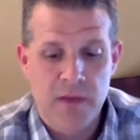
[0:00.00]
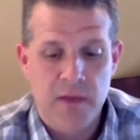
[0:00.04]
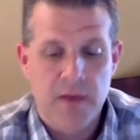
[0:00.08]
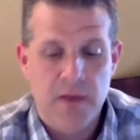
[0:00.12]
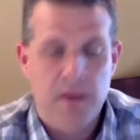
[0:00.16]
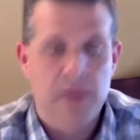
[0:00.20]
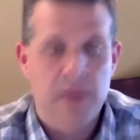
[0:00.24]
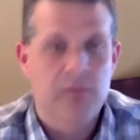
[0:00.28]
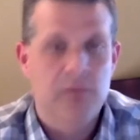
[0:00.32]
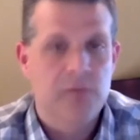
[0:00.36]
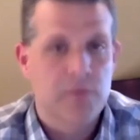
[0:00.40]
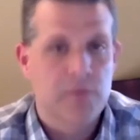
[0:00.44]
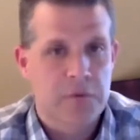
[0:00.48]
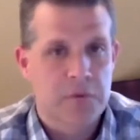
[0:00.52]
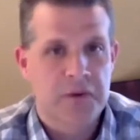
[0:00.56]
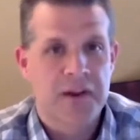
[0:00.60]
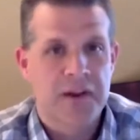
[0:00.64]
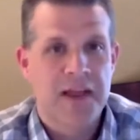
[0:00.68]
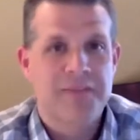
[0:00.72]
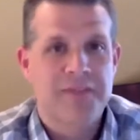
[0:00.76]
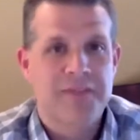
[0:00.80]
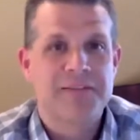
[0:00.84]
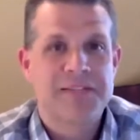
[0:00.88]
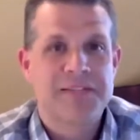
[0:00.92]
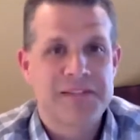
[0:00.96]
and so we're going
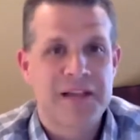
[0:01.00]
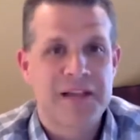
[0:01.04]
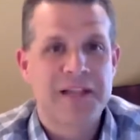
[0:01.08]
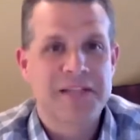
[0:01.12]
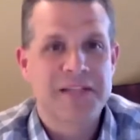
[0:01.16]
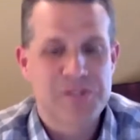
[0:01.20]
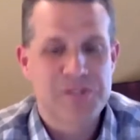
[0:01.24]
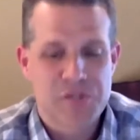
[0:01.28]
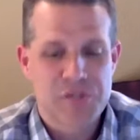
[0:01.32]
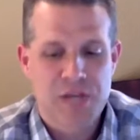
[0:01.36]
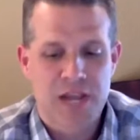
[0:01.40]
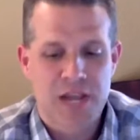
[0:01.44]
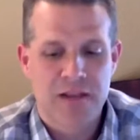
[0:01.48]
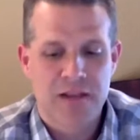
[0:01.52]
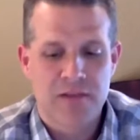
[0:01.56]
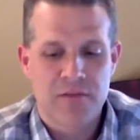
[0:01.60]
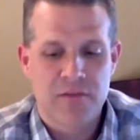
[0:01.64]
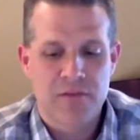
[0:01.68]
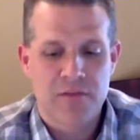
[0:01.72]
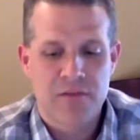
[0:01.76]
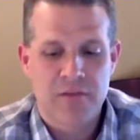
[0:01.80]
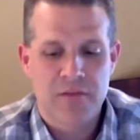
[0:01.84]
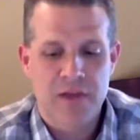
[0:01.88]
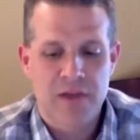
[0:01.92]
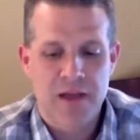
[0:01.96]
to have a second
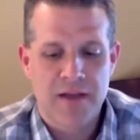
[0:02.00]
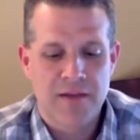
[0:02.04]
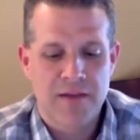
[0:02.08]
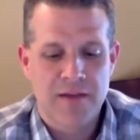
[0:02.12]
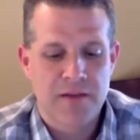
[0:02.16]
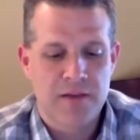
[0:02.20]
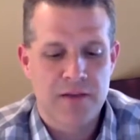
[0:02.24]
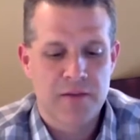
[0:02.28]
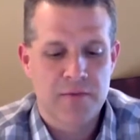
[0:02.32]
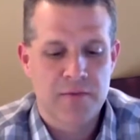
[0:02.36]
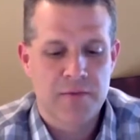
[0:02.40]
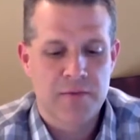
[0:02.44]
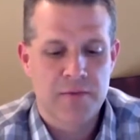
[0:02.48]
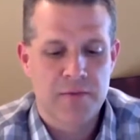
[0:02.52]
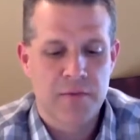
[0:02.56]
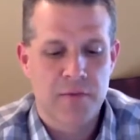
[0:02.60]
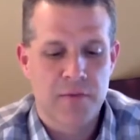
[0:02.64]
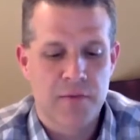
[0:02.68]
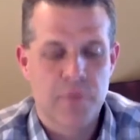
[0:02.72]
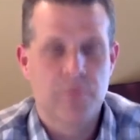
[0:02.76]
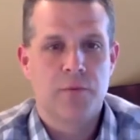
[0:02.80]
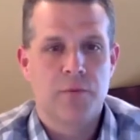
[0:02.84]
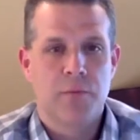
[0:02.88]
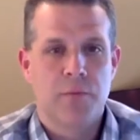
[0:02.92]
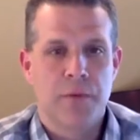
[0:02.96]
chance contest for
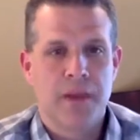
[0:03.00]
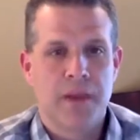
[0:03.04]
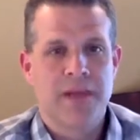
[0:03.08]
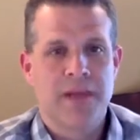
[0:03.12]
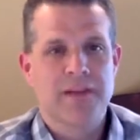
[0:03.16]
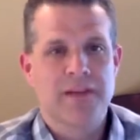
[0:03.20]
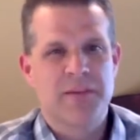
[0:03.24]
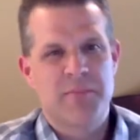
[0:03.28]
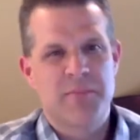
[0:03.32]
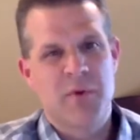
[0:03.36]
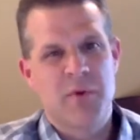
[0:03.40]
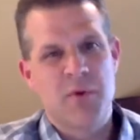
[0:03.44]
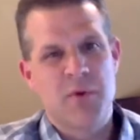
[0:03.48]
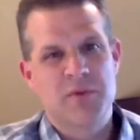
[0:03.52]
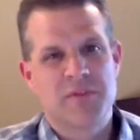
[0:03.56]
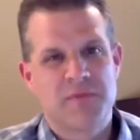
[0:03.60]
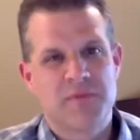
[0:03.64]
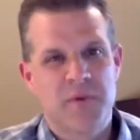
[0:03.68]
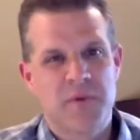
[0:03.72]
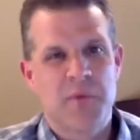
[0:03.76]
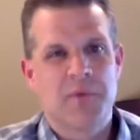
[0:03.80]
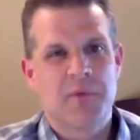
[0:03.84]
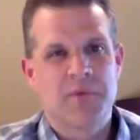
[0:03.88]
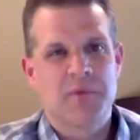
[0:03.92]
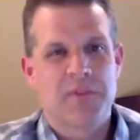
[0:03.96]
those who would like to post
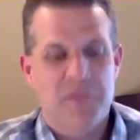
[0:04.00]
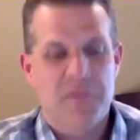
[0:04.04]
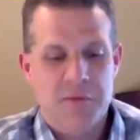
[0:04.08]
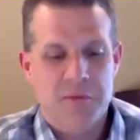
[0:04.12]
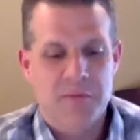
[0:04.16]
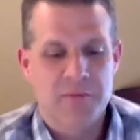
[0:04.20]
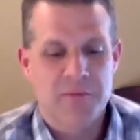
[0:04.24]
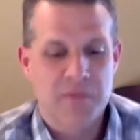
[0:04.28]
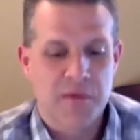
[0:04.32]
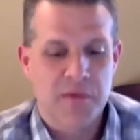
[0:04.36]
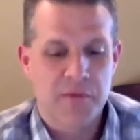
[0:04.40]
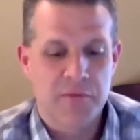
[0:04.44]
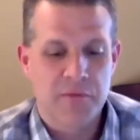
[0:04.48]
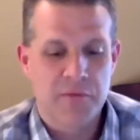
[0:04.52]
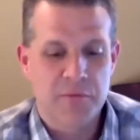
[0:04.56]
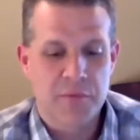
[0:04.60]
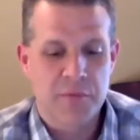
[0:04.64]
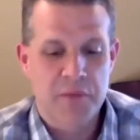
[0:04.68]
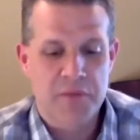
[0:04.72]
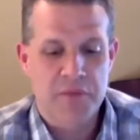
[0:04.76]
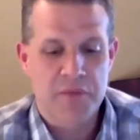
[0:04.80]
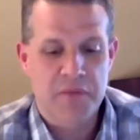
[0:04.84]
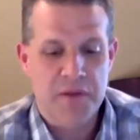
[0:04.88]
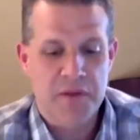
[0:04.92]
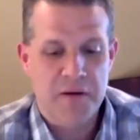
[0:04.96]
photos of themselves
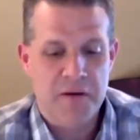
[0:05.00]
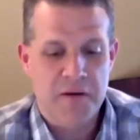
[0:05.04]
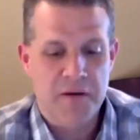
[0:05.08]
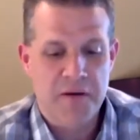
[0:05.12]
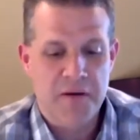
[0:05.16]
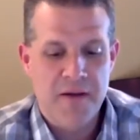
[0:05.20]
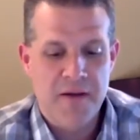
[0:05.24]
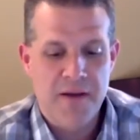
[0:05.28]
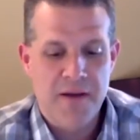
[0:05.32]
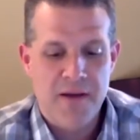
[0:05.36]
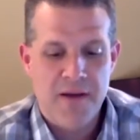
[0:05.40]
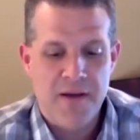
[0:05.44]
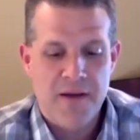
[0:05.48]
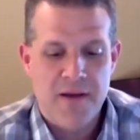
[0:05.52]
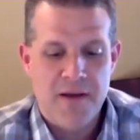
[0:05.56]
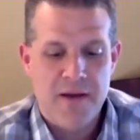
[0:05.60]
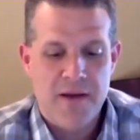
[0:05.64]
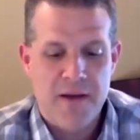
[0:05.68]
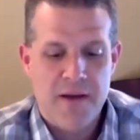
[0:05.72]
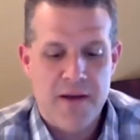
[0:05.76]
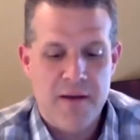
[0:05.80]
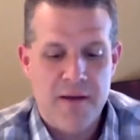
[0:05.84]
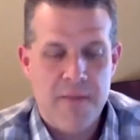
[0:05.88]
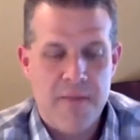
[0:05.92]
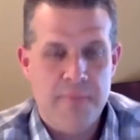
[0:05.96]
with their
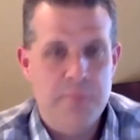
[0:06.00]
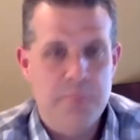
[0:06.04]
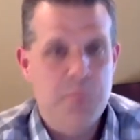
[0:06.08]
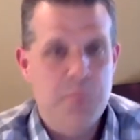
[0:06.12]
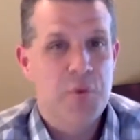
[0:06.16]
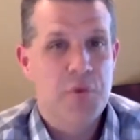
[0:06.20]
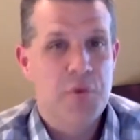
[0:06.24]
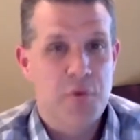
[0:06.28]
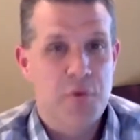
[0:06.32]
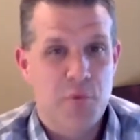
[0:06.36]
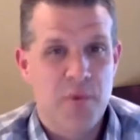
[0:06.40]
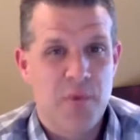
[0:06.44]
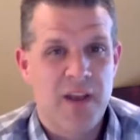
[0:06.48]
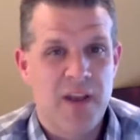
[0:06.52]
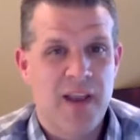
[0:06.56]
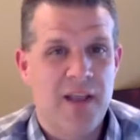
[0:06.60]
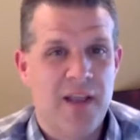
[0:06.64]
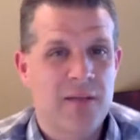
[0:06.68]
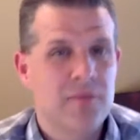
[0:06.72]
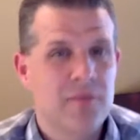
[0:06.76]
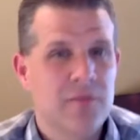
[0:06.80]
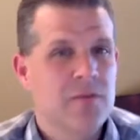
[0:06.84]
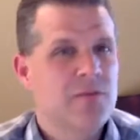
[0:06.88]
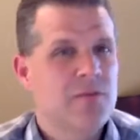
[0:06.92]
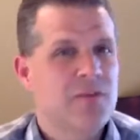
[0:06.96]

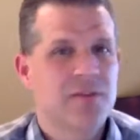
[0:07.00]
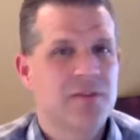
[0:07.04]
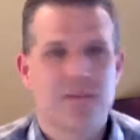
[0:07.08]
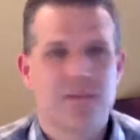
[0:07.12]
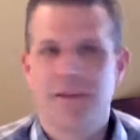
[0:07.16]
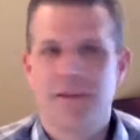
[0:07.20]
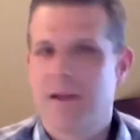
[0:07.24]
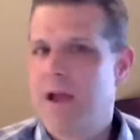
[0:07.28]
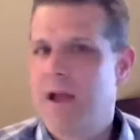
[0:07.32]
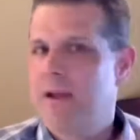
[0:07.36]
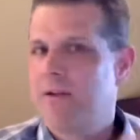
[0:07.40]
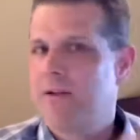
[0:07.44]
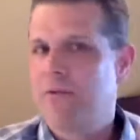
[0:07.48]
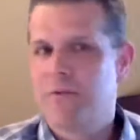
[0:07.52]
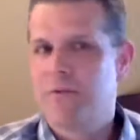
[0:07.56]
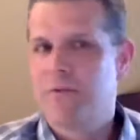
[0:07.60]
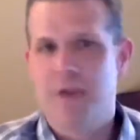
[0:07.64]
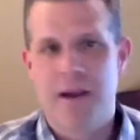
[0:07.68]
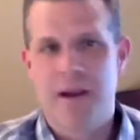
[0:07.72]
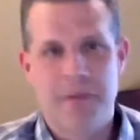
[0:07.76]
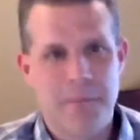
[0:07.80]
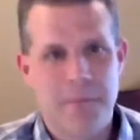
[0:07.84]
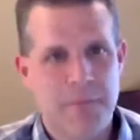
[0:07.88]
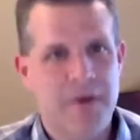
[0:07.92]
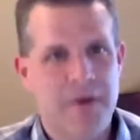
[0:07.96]
winnings, just to kind of
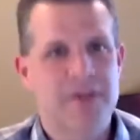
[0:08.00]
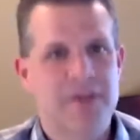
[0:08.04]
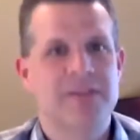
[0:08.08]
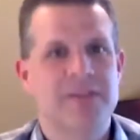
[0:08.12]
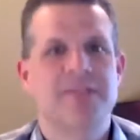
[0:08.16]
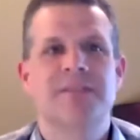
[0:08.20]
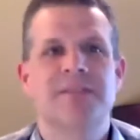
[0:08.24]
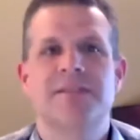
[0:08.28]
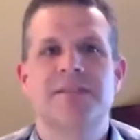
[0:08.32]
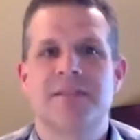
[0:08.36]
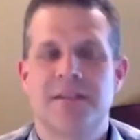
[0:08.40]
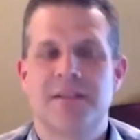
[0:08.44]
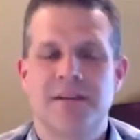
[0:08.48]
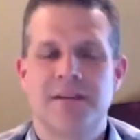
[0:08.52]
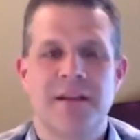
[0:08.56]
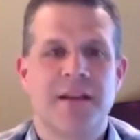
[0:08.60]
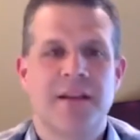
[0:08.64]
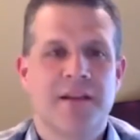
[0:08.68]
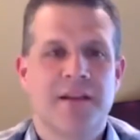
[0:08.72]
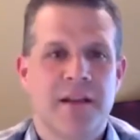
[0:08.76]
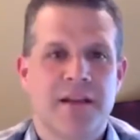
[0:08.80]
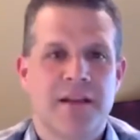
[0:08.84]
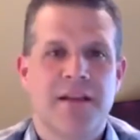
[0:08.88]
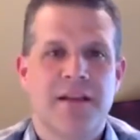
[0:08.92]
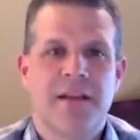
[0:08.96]
create a buzz
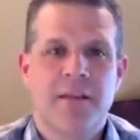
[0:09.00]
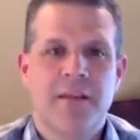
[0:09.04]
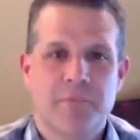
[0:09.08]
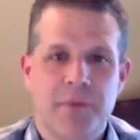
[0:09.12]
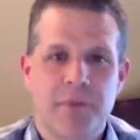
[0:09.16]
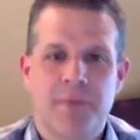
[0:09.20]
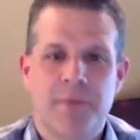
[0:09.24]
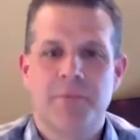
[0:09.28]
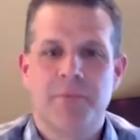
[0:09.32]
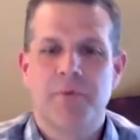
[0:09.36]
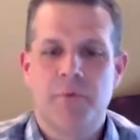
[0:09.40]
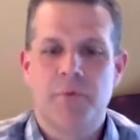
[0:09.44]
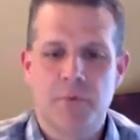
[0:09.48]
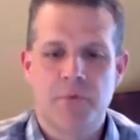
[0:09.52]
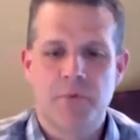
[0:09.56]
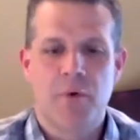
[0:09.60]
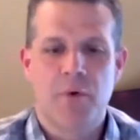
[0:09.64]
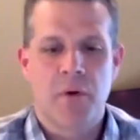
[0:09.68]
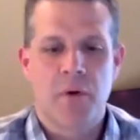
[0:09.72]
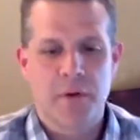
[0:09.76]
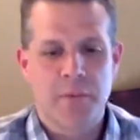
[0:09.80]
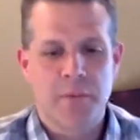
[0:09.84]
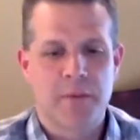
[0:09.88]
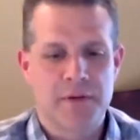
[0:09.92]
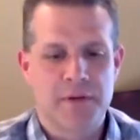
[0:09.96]
and kind of get people who've
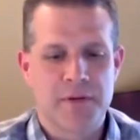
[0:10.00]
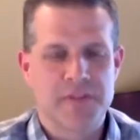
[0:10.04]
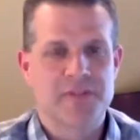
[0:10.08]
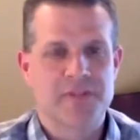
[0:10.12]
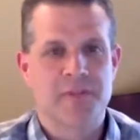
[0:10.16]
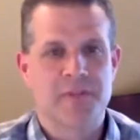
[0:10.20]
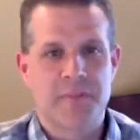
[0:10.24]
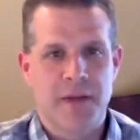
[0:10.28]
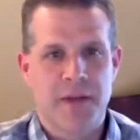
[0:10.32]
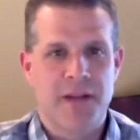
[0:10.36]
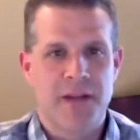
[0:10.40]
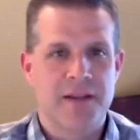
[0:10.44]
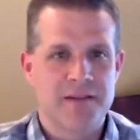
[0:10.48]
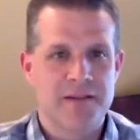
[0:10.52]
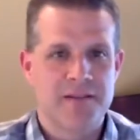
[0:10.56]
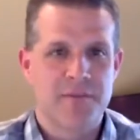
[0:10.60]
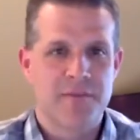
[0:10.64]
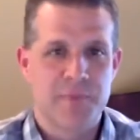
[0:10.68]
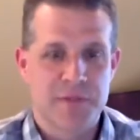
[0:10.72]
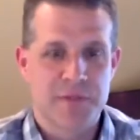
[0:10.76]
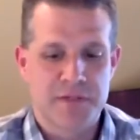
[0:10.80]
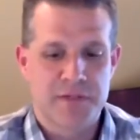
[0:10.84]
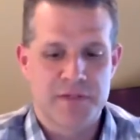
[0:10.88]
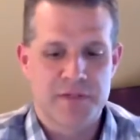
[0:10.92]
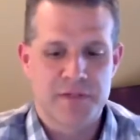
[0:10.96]
already participated to
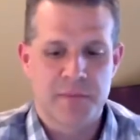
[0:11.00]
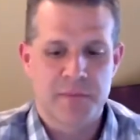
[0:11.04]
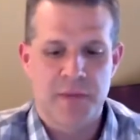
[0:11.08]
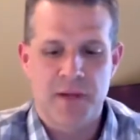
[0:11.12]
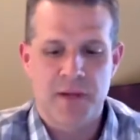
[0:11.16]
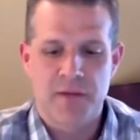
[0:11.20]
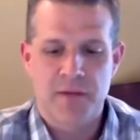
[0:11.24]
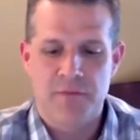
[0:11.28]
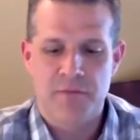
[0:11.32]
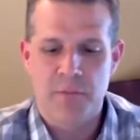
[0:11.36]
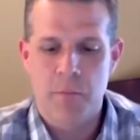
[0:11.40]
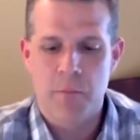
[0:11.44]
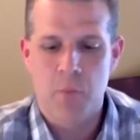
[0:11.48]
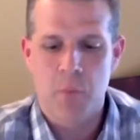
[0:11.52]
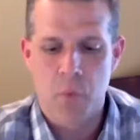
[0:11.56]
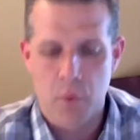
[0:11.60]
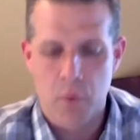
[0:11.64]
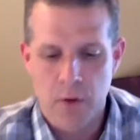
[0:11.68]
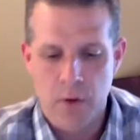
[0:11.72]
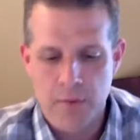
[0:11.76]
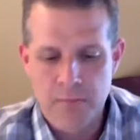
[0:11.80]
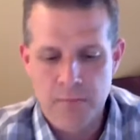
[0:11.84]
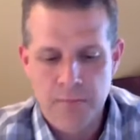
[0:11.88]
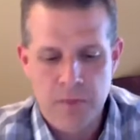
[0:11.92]
participate even more.